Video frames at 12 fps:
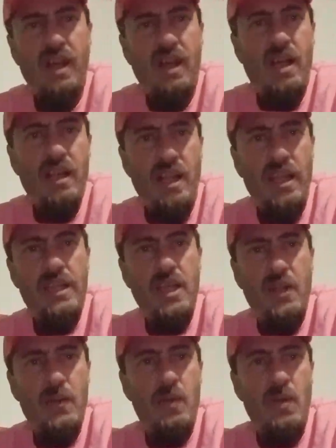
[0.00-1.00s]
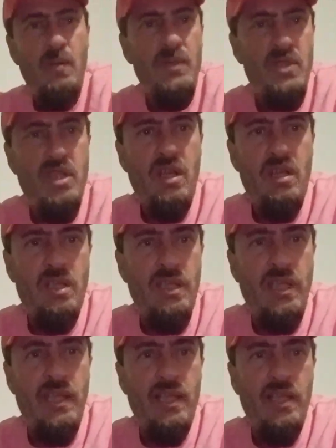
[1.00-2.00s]
I like how the Romans conquered
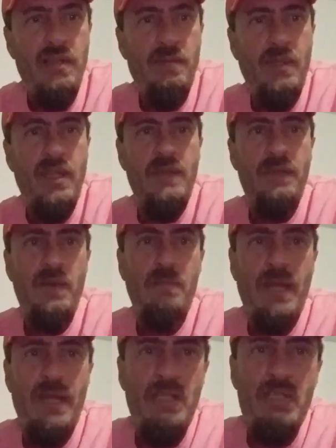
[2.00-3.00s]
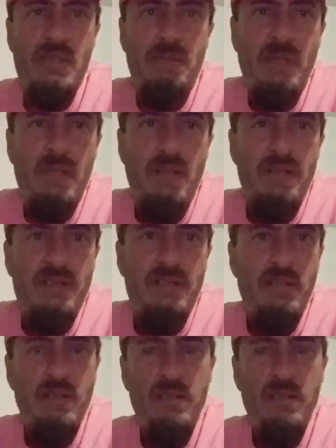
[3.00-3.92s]
England but never managed to beat us.